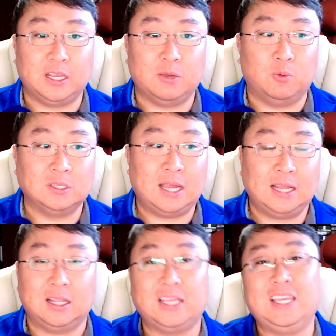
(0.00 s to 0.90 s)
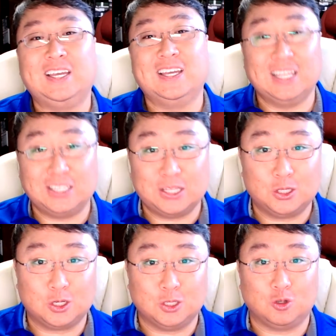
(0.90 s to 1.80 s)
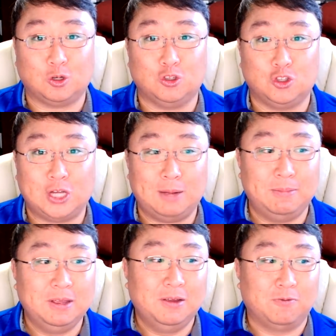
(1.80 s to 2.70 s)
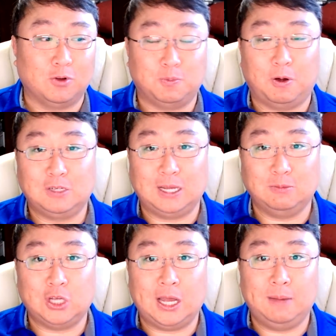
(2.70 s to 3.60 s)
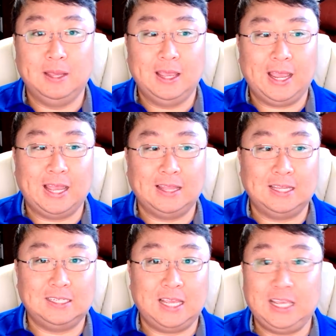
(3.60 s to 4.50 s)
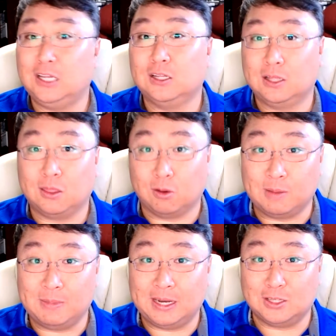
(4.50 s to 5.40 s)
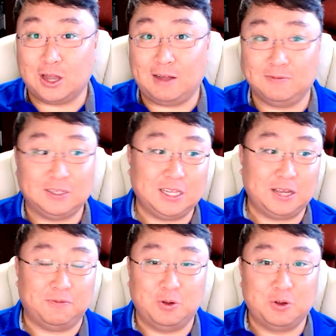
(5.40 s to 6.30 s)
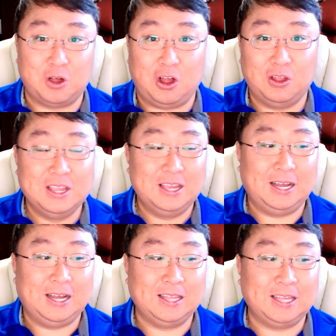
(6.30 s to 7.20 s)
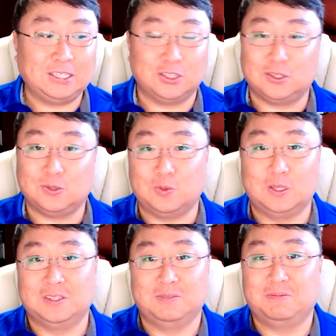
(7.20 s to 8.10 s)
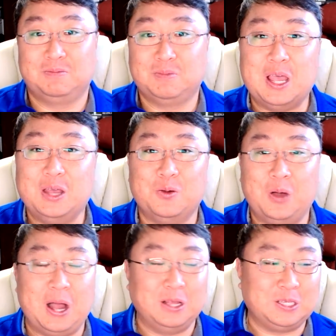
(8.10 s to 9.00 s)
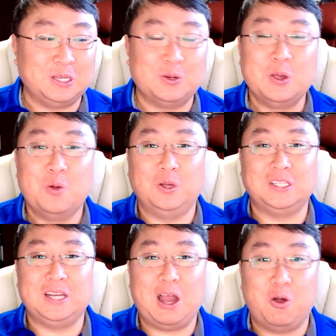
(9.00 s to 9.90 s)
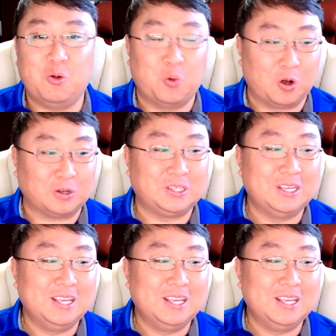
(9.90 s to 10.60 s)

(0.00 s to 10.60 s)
It was not like he could get to the construction job for his part time job and then take 30 minutes off to take a phone call. That just wasn't. Wow, didn't wasn't how it worked.